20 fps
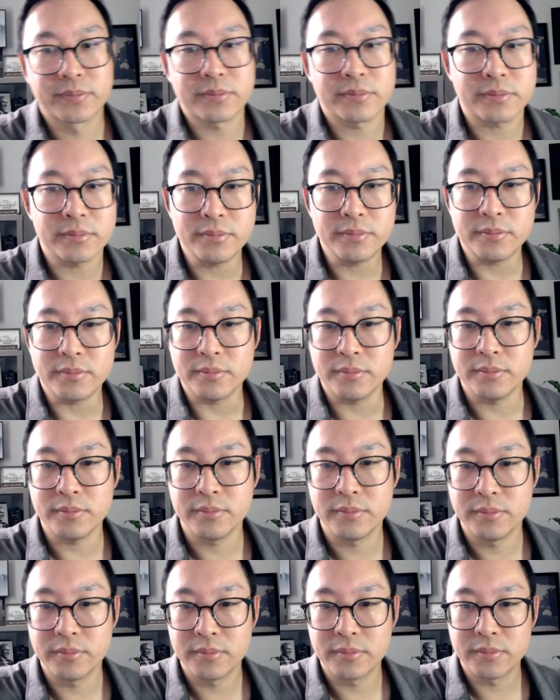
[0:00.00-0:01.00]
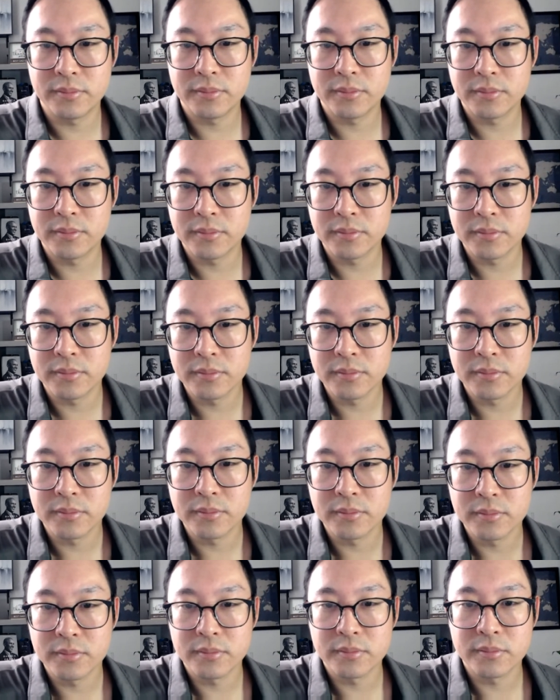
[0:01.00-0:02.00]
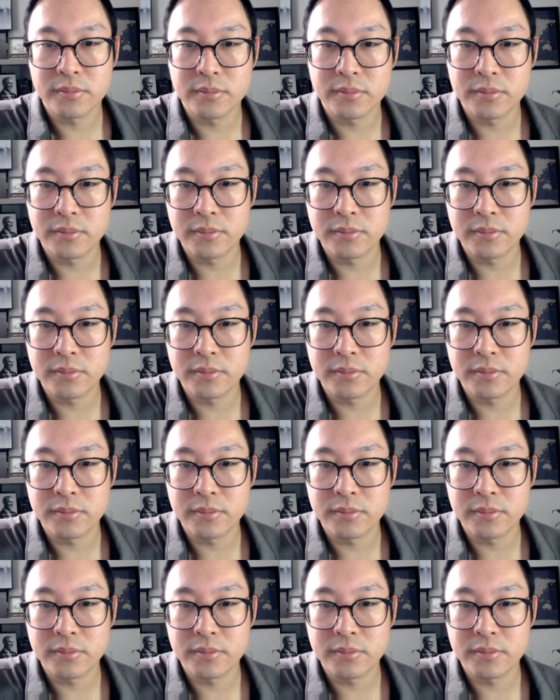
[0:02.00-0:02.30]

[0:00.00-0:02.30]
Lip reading: (no one is talking)